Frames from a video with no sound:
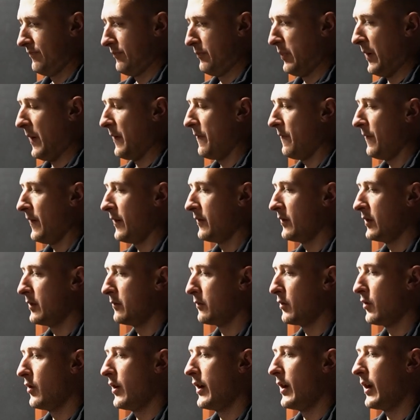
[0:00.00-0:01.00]
I found
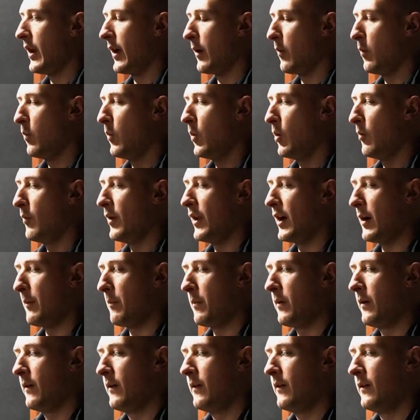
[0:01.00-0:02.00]
them great like warming
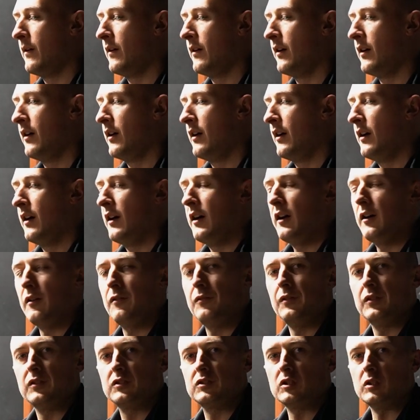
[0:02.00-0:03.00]
up. I
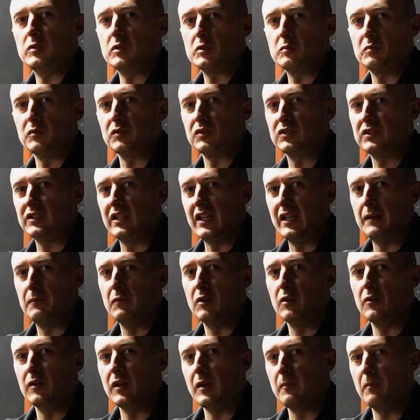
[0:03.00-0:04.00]
feel so much more
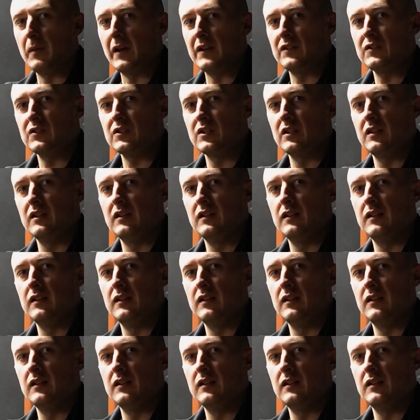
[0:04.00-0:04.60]
stable when I bench.